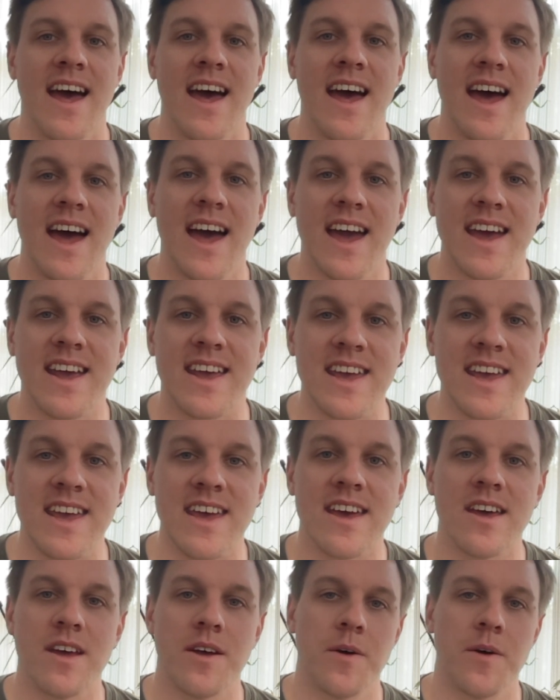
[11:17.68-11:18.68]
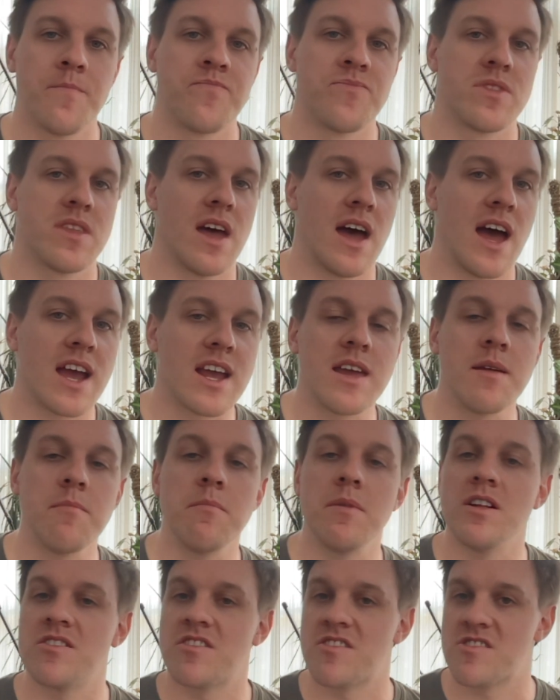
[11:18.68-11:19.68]
Eki. Eki
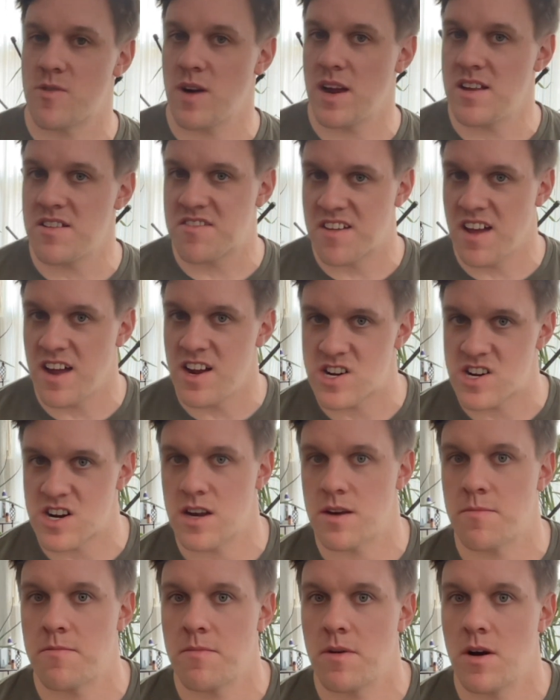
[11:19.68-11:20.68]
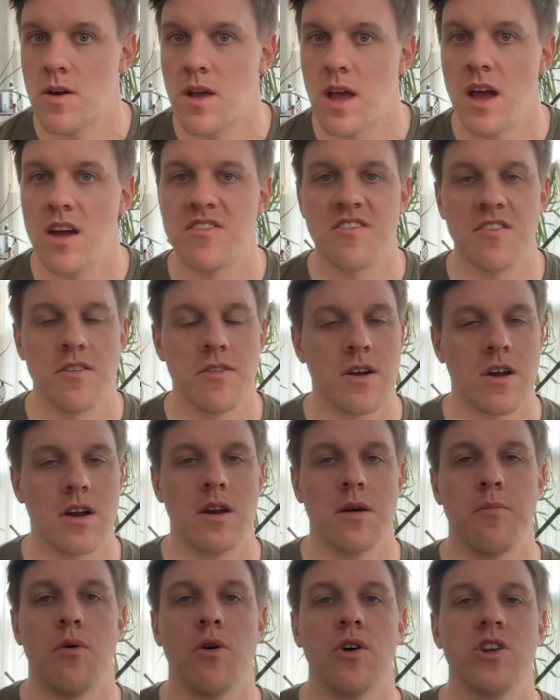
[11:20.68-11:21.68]
means train station. Okay, so they're gonna
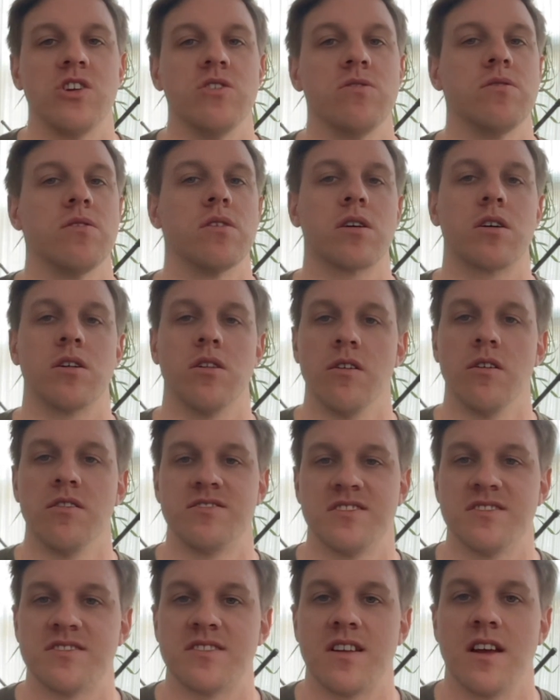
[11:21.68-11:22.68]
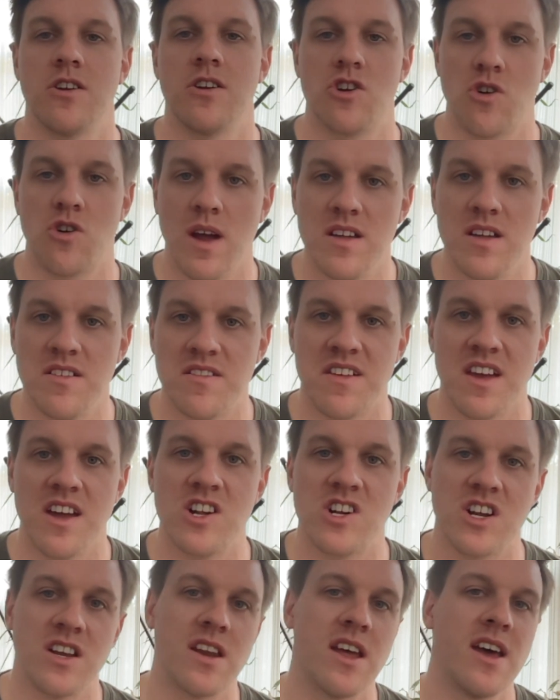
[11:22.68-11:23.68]
point you to the closest train
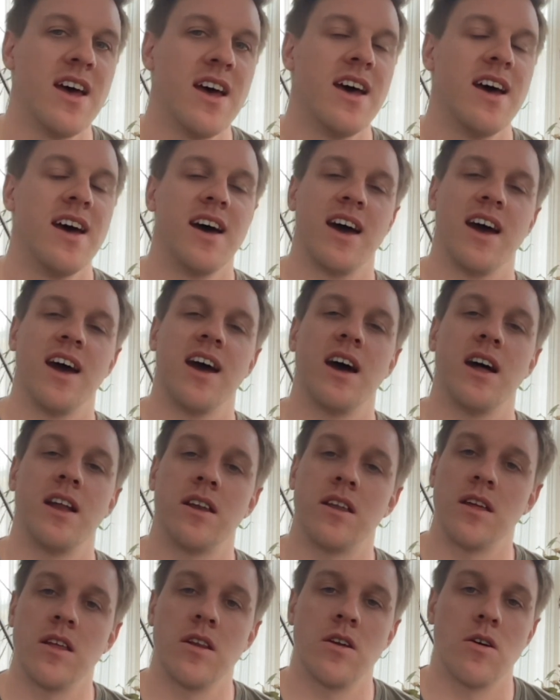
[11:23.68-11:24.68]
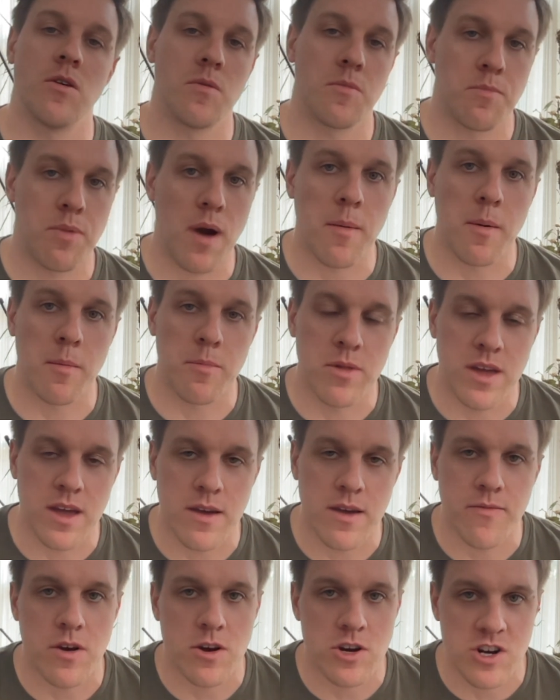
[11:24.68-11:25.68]
station, and you know, probably if
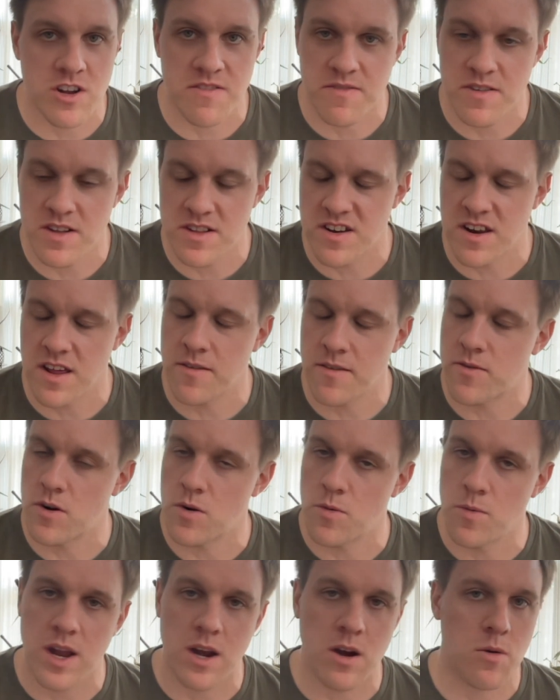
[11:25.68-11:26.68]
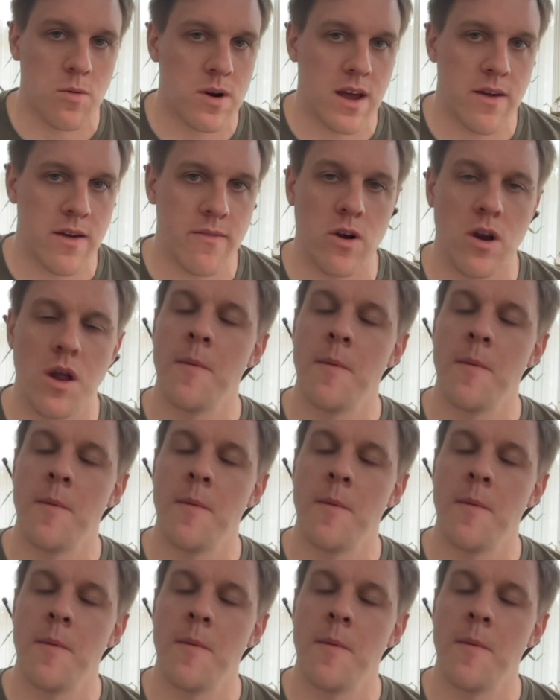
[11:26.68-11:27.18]
you're just visiting for a week or whatever,